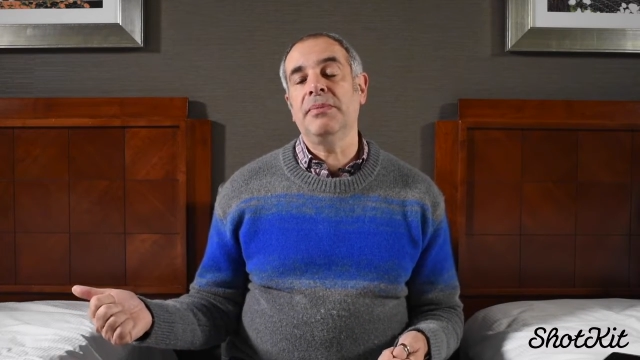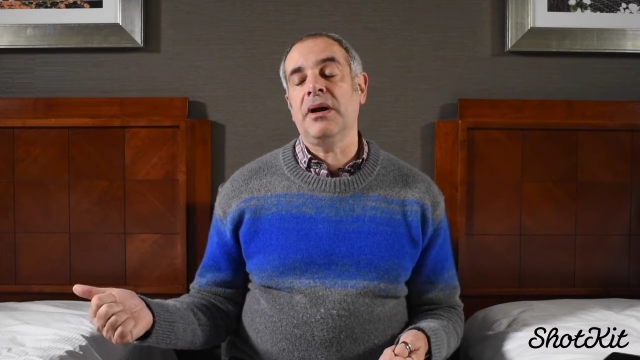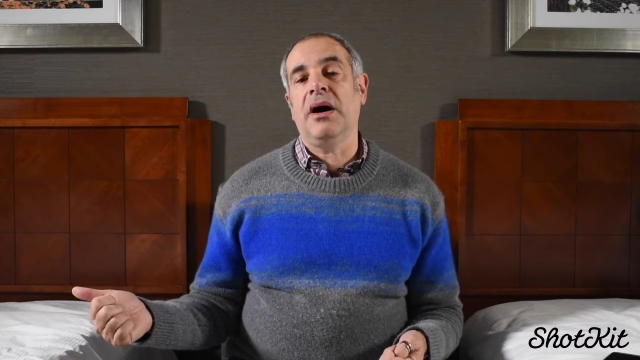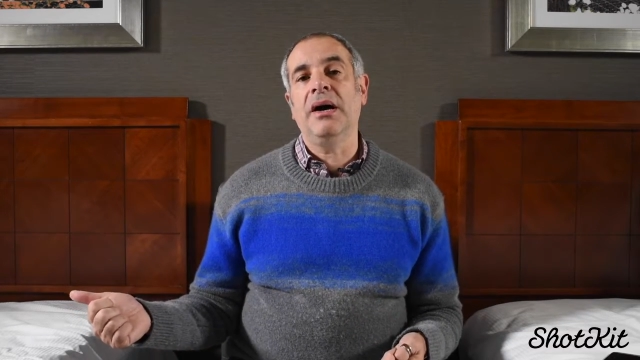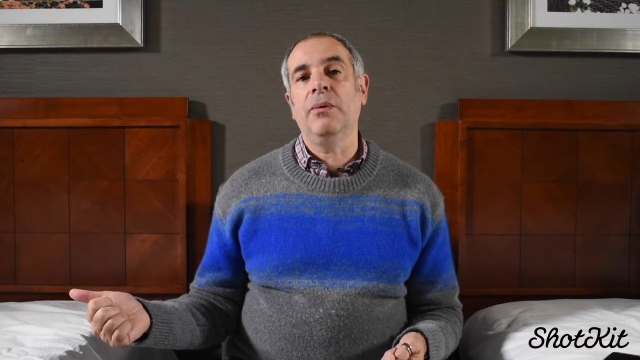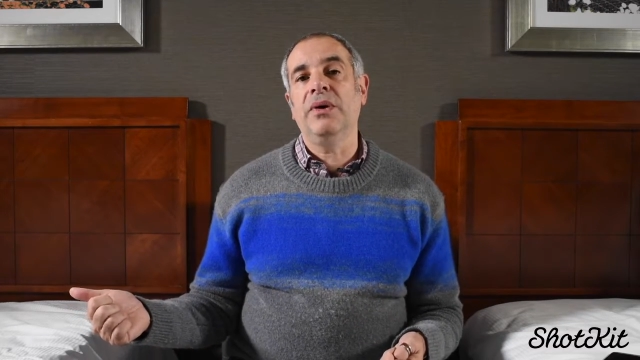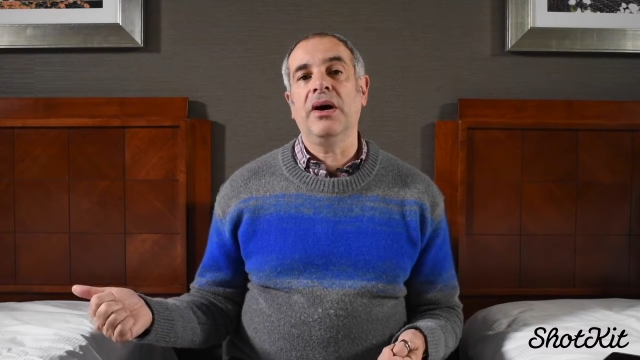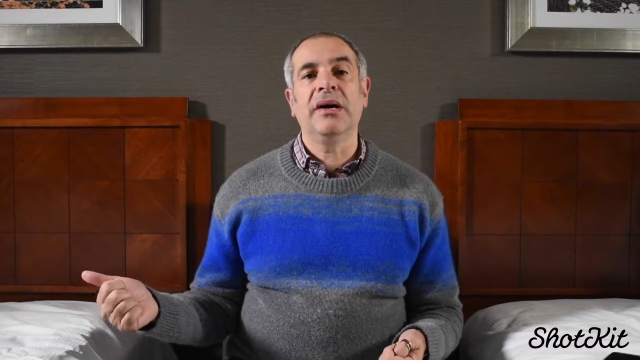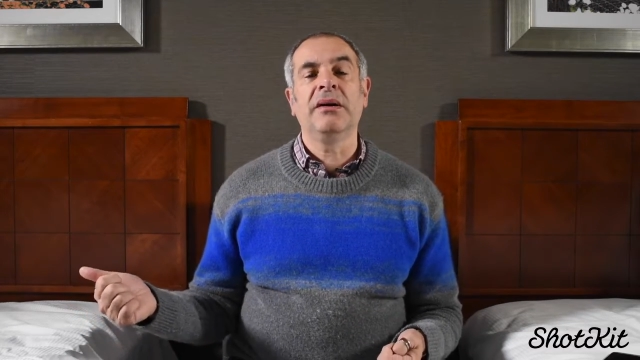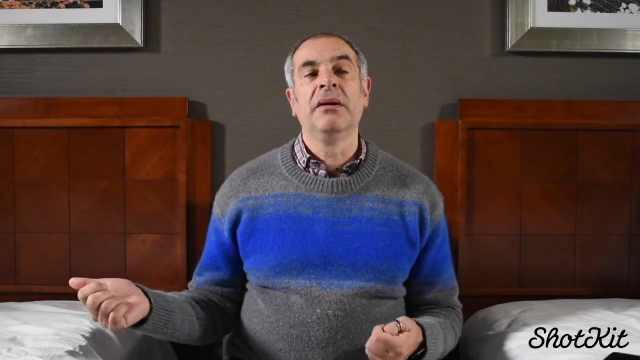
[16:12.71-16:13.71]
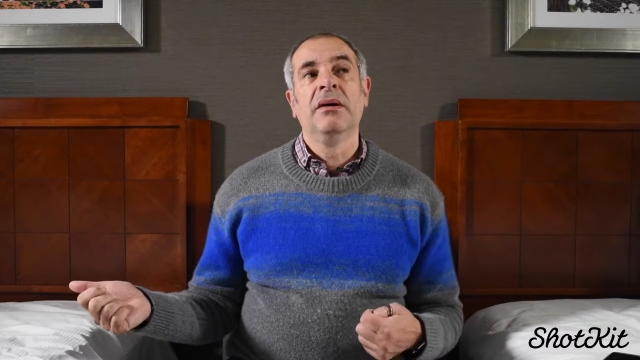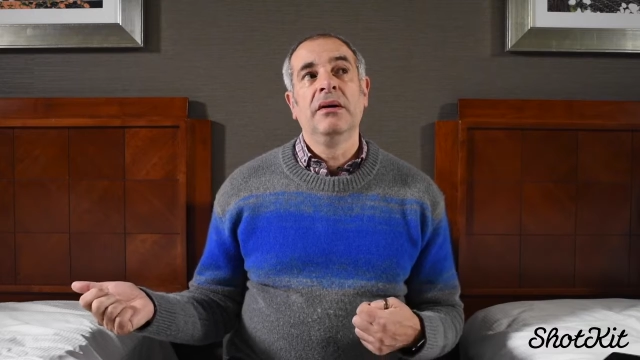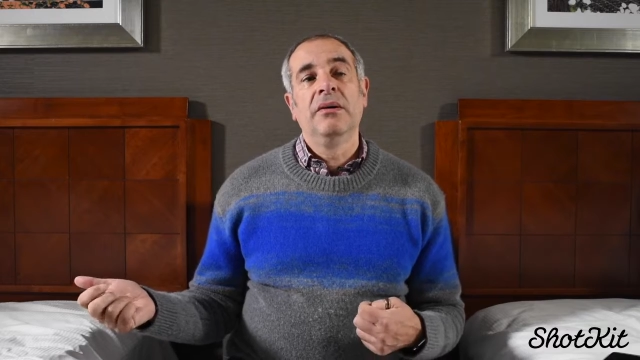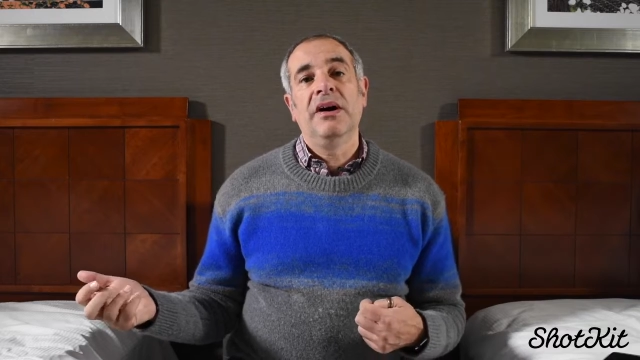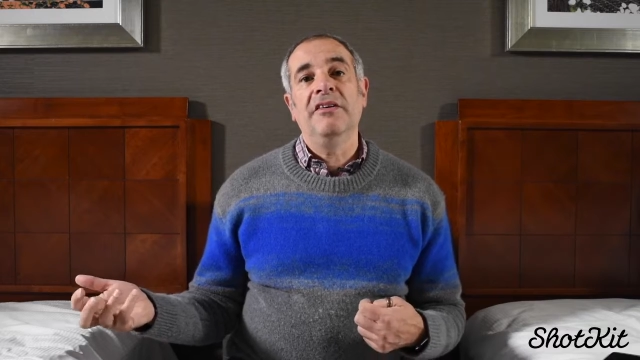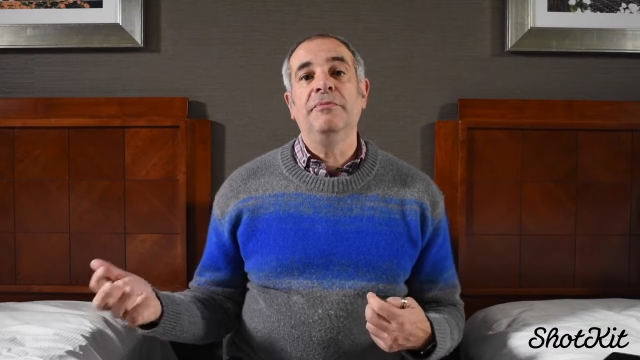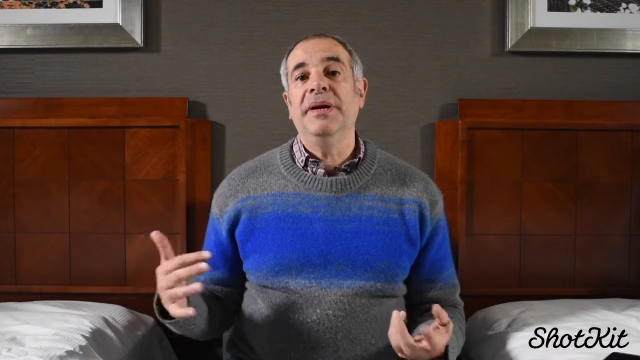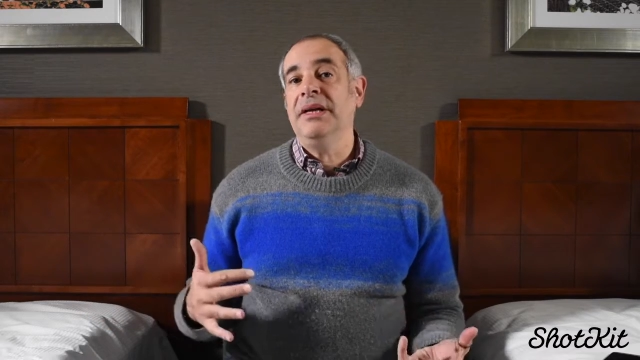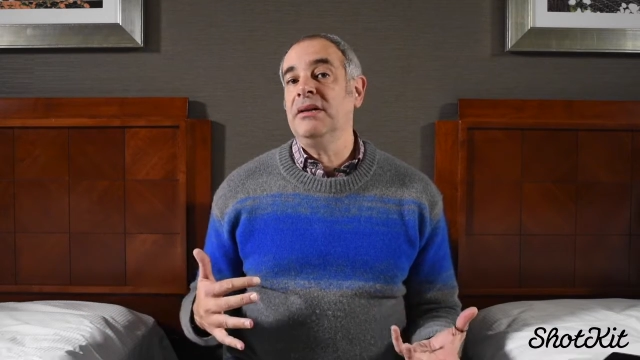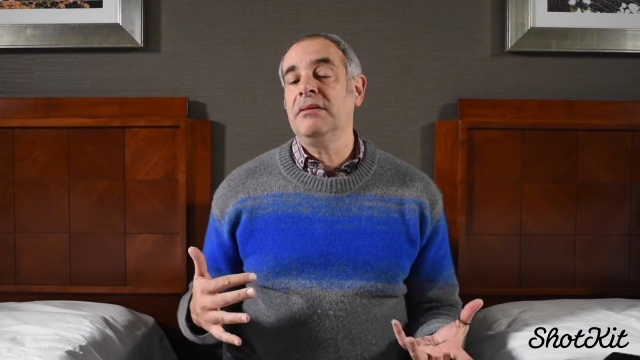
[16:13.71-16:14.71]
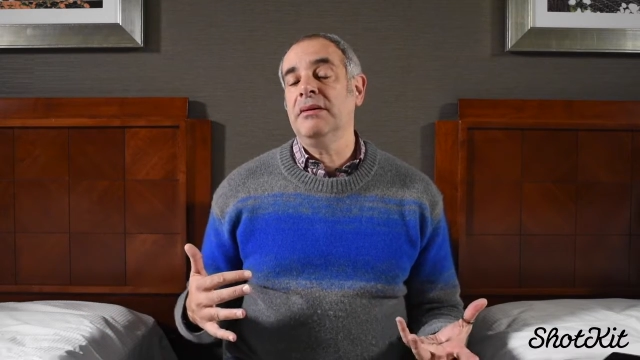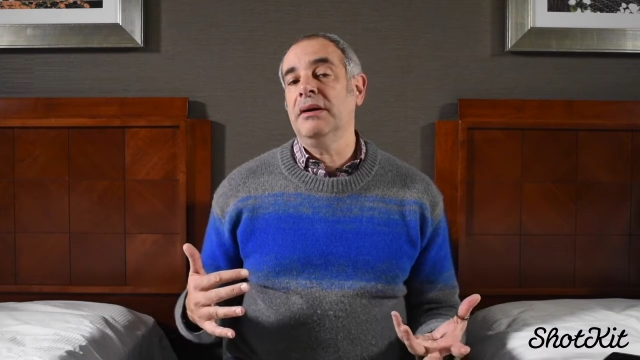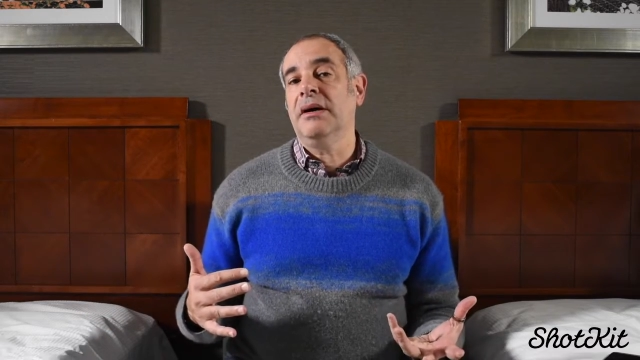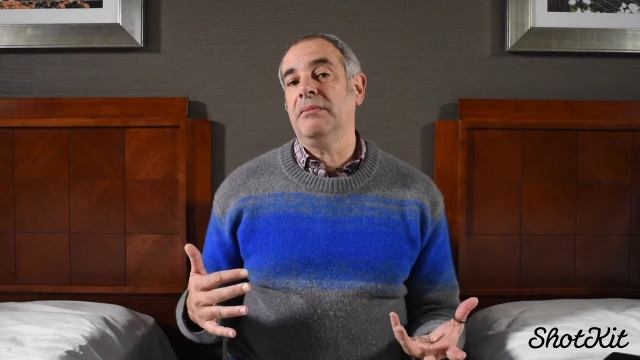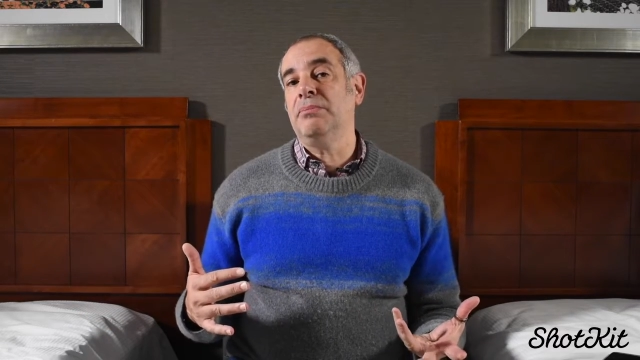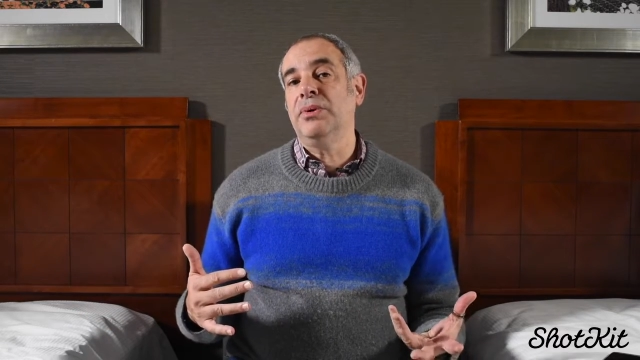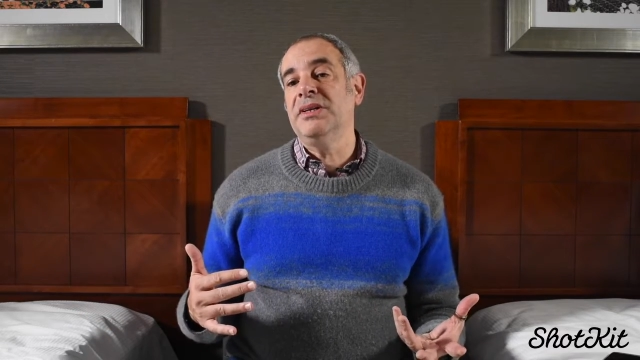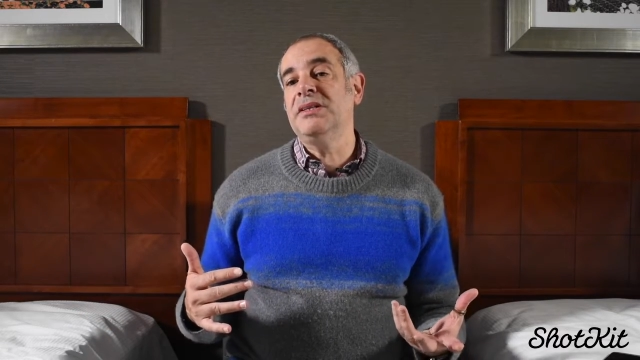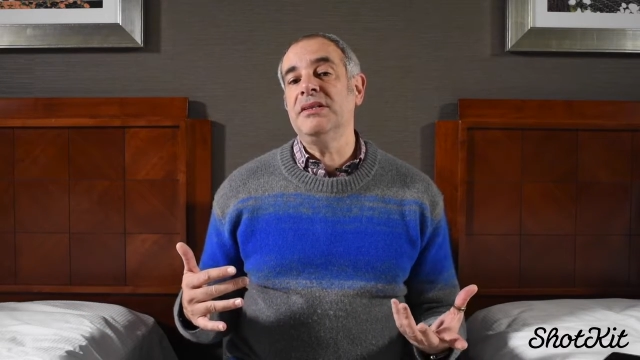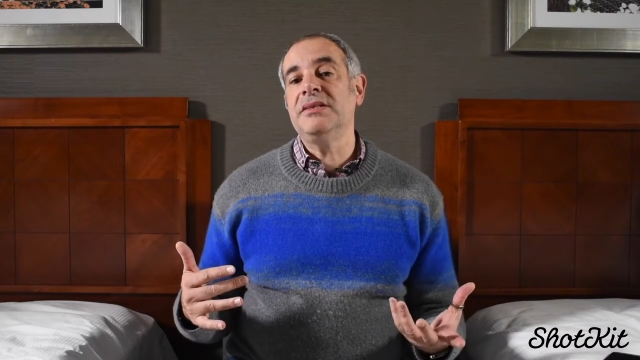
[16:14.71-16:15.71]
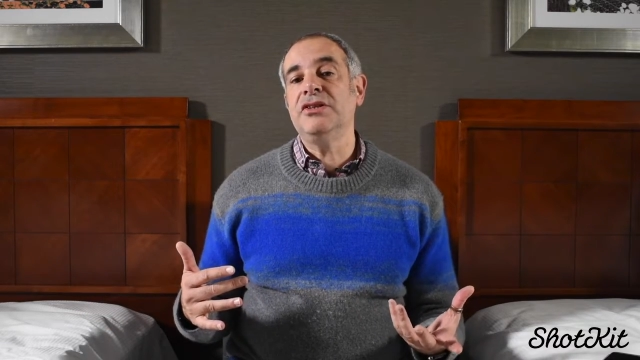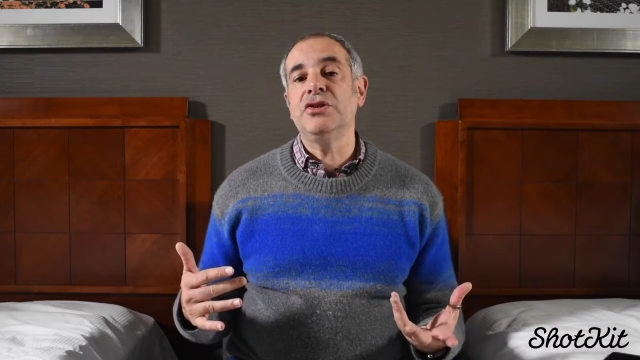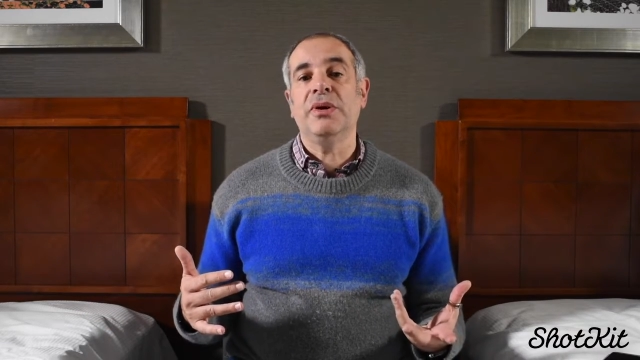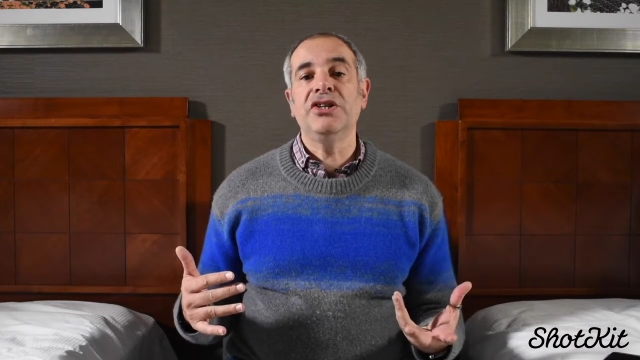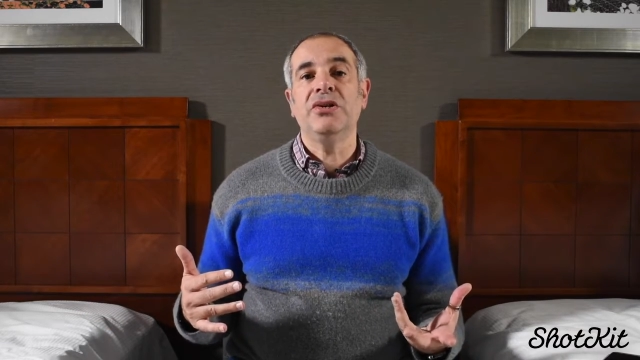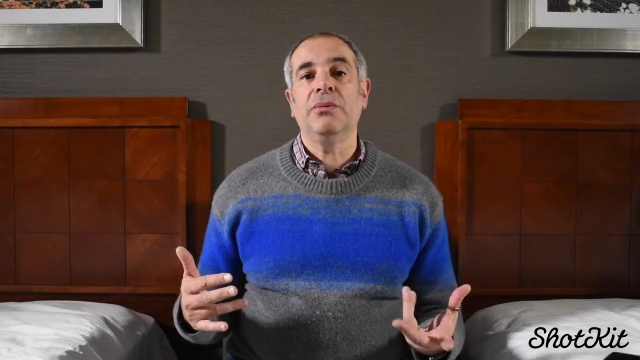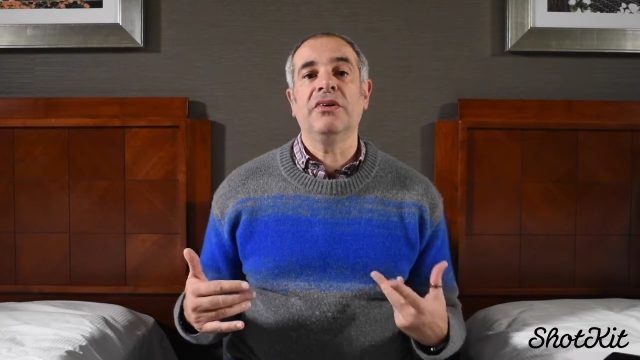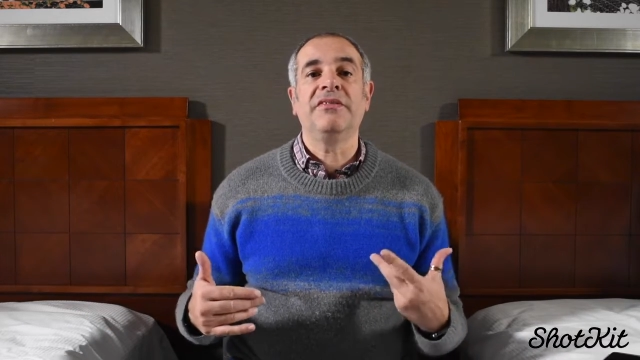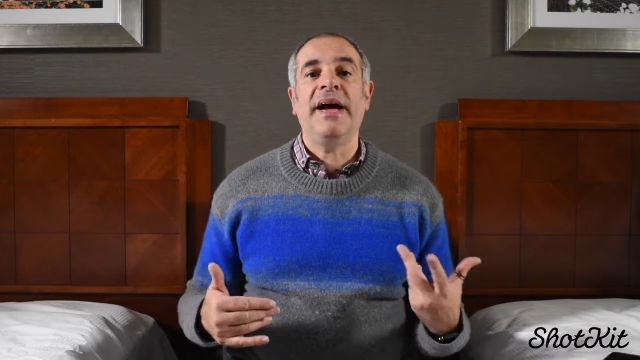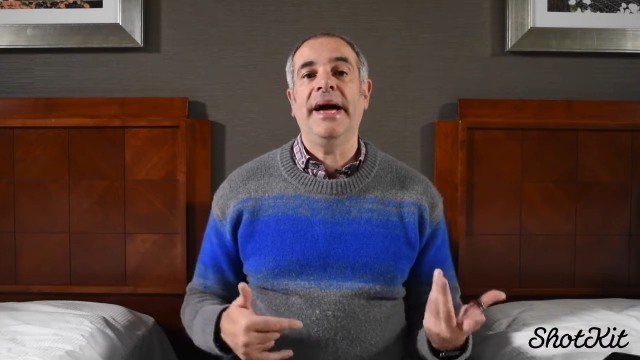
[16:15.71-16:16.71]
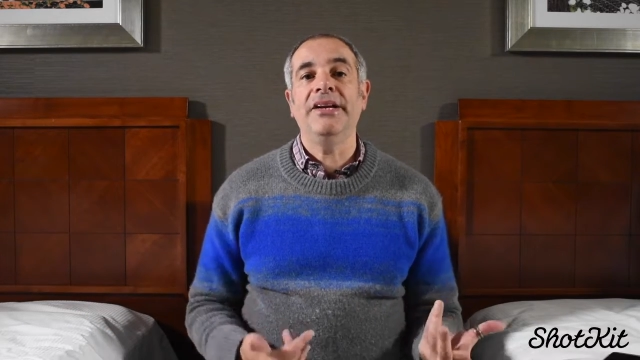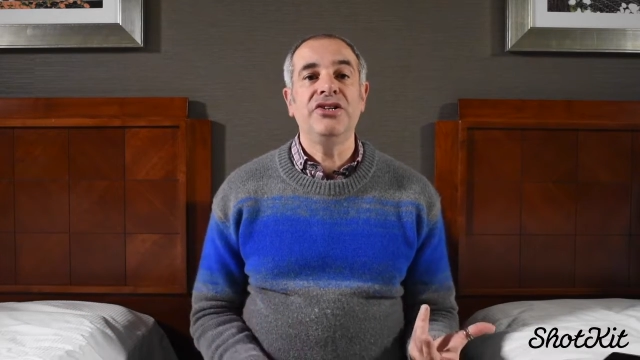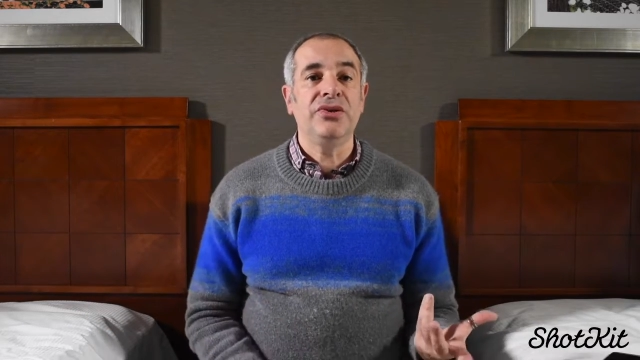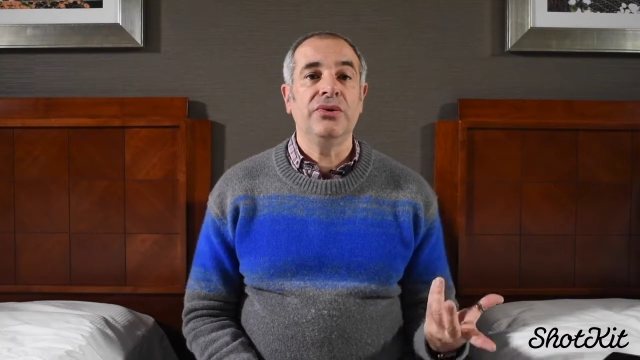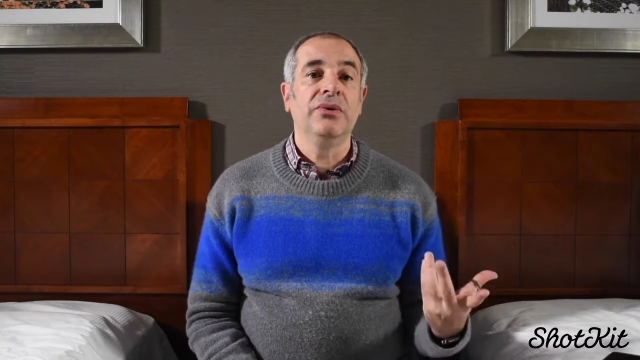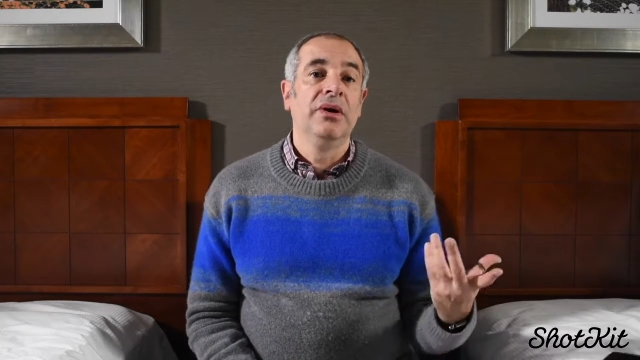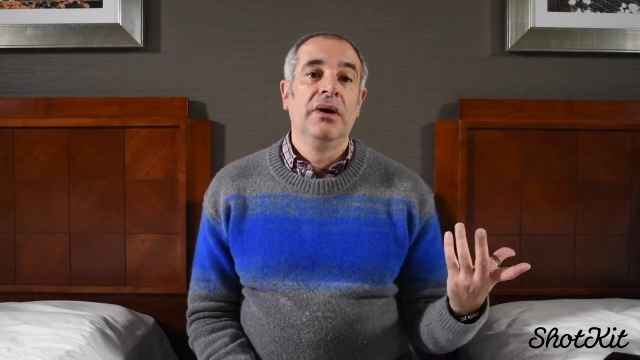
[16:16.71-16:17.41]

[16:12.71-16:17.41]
But I, when I have been uh, put into the situation where I've had to